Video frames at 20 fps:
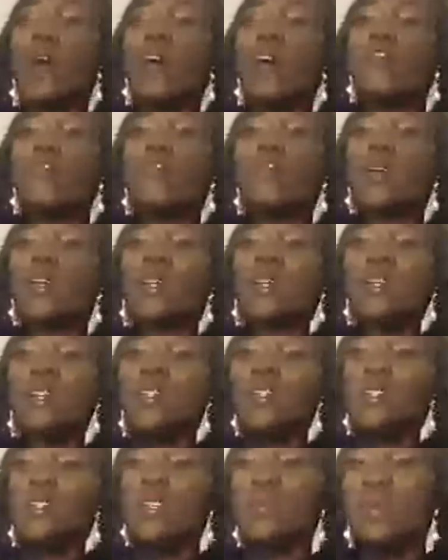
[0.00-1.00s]
been in a
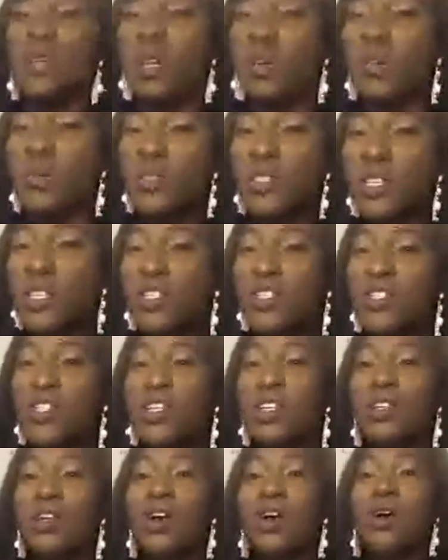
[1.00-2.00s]
similar position,
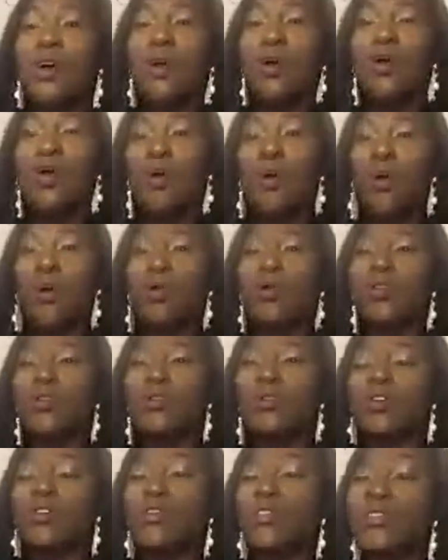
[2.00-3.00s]
or,
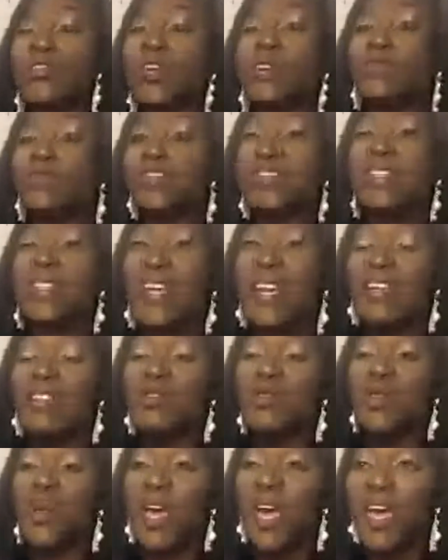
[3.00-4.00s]
if you can relate
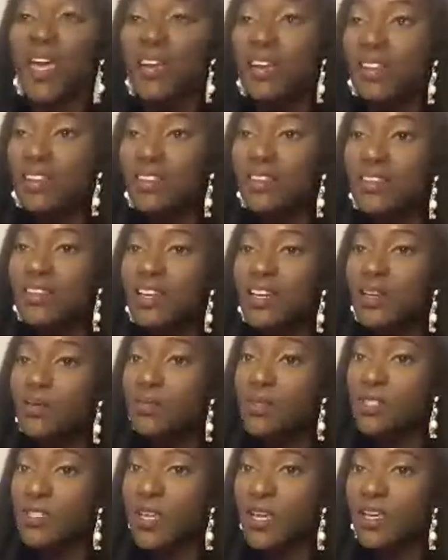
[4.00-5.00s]
to anything that I'm
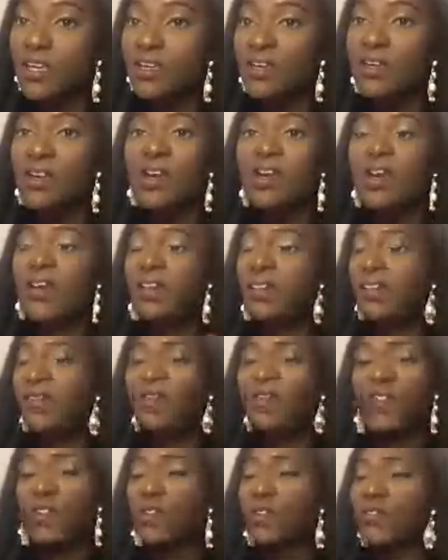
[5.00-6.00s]
saying, then
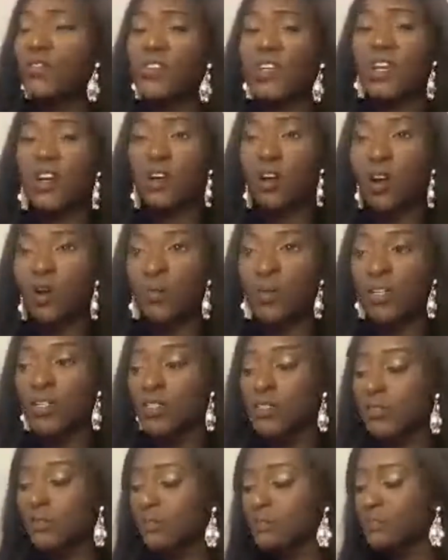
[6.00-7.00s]
feel free and
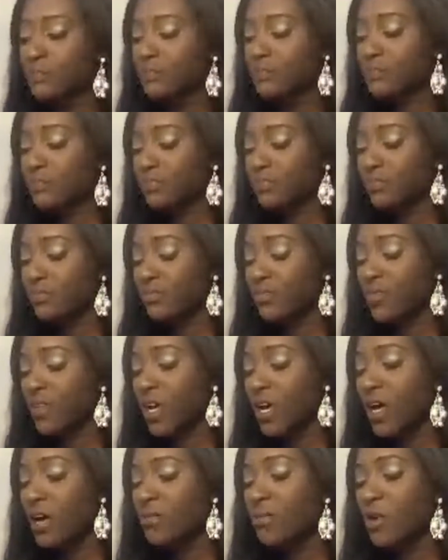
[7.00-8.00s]
comment.
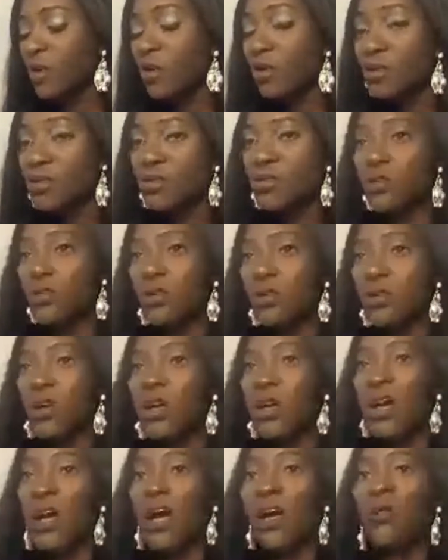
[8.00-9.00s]
Also,
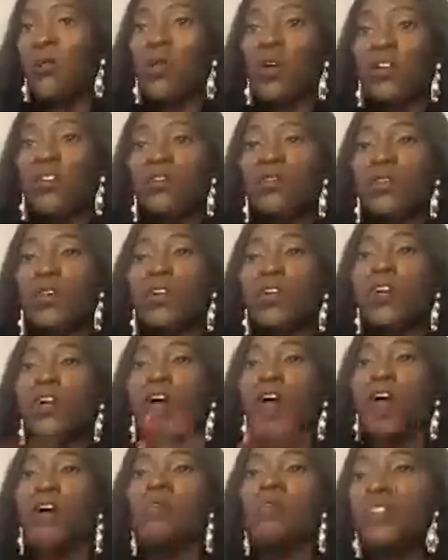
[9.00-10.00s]
I want to
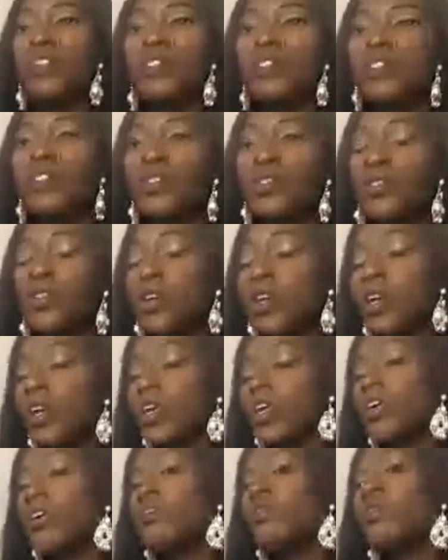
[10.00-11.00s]
encourage you,
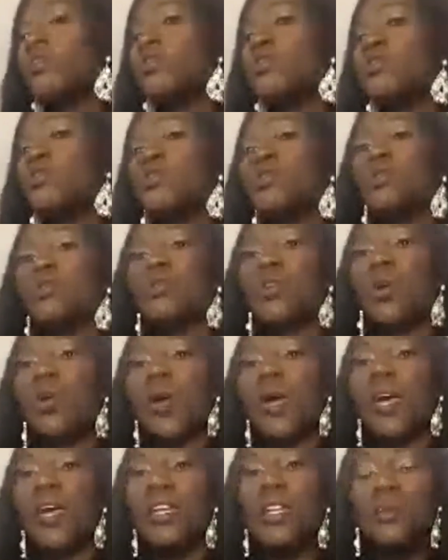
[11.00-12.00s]
if you do
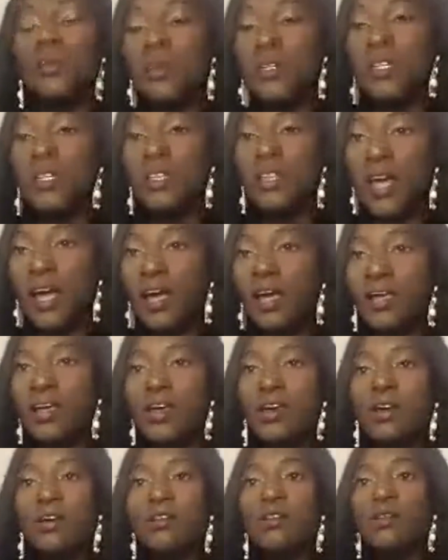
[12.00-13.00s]
know anybody
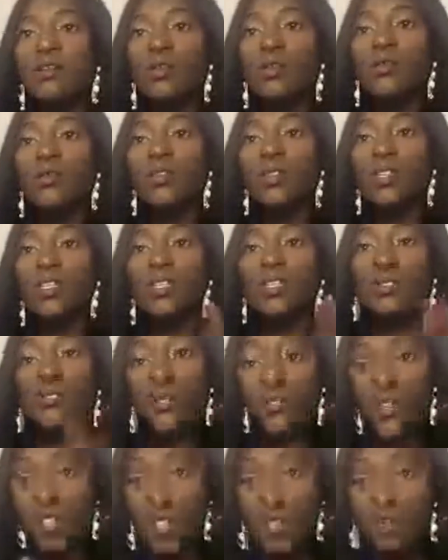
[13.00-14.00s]
that, these
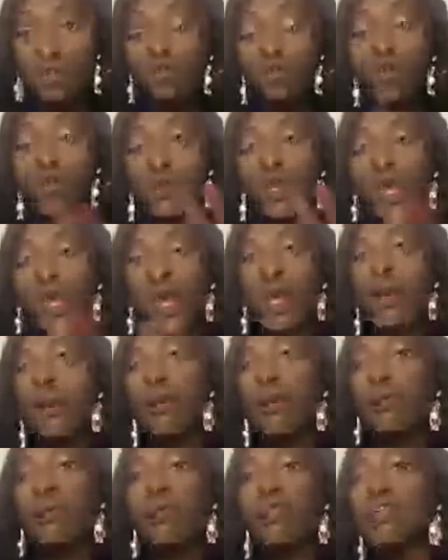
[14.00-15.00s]
videos could
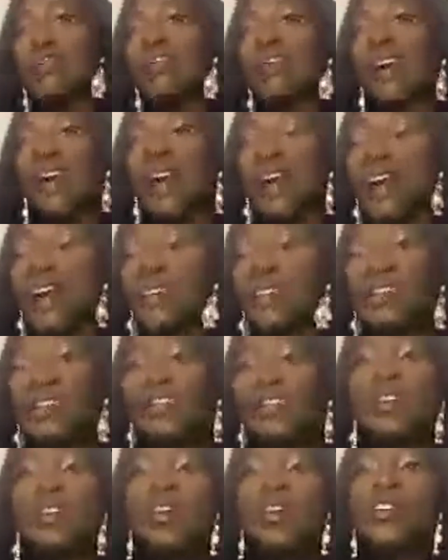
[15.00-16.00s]
help, then
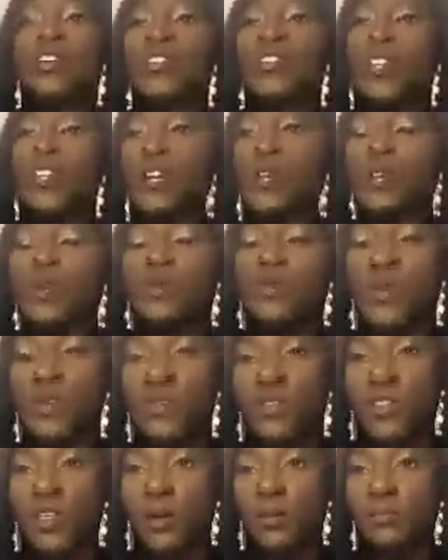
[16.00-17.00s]
kindly share it with
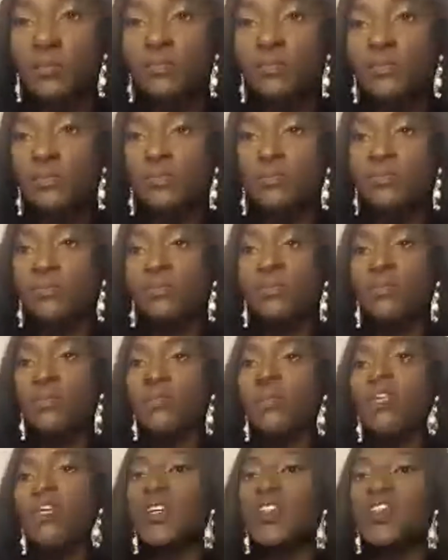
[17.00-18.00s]
them.
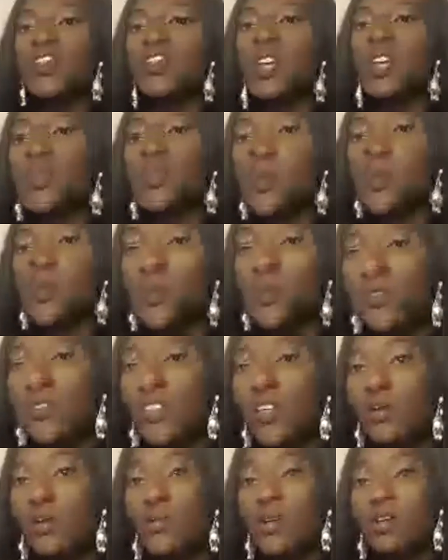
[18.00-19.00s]
Share it with
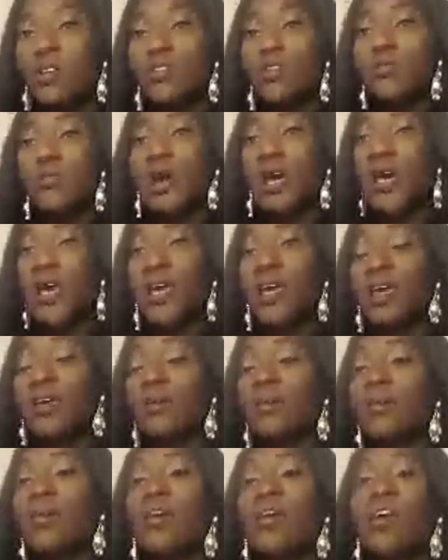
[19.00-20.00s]
them, because my
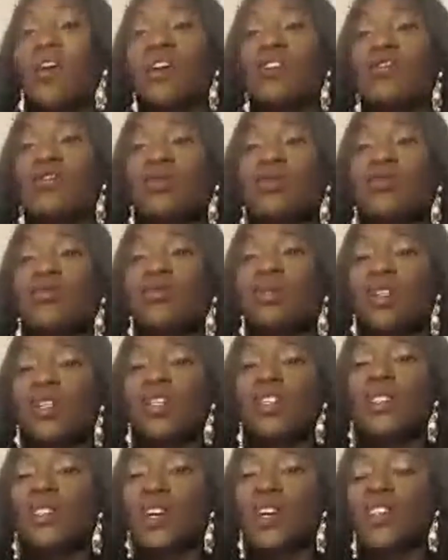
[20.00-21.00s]
aim is to really
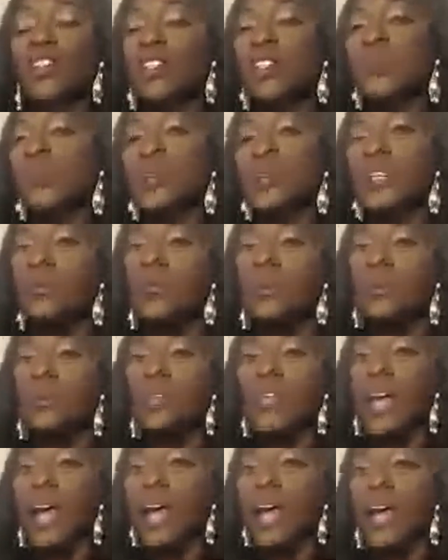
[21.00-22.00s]
touch as many people that
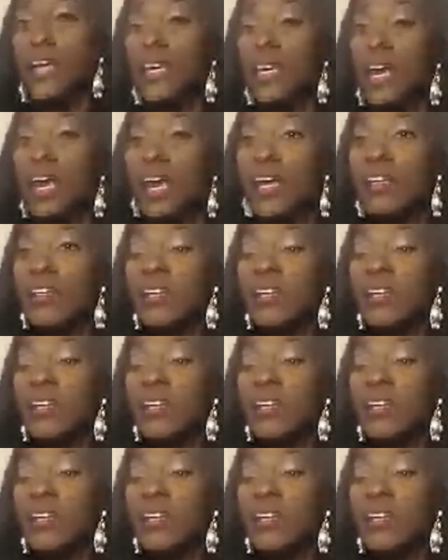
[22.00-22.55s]
I can